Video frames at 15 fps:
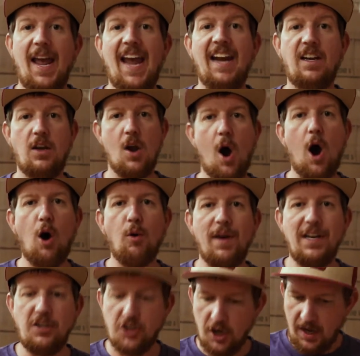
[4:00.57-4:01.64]

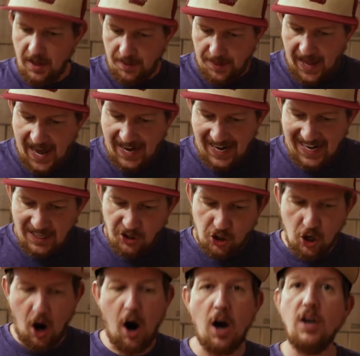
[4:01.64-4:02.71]
acknowledge that a
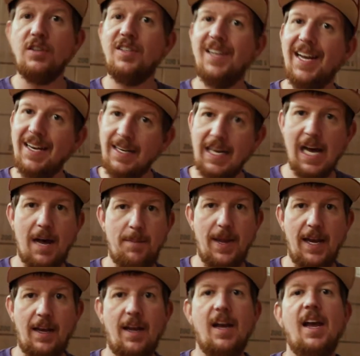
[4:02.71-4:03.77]
jar's
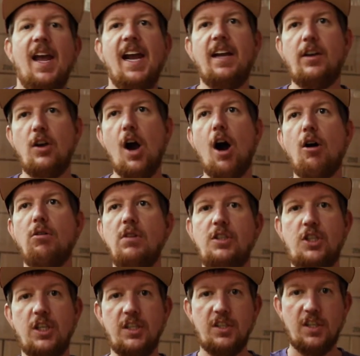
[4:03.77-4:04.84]
incoming,
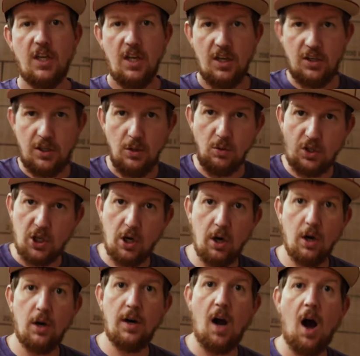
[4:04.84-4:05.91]
acknowledges to
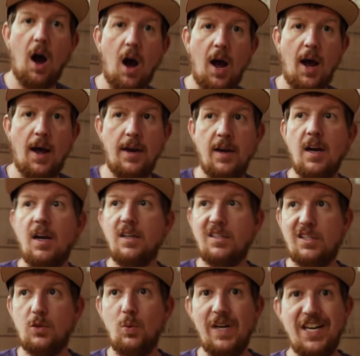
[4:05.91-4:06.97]
turn on a
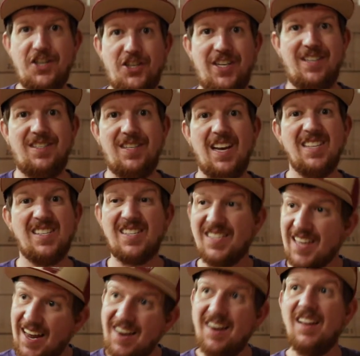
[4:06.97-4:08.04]
switch that says
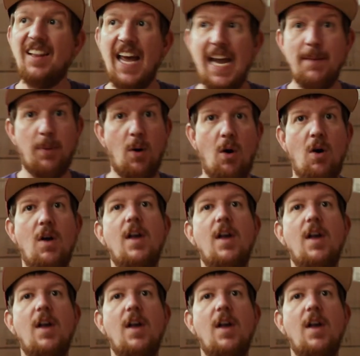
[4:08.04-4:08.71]
send a label,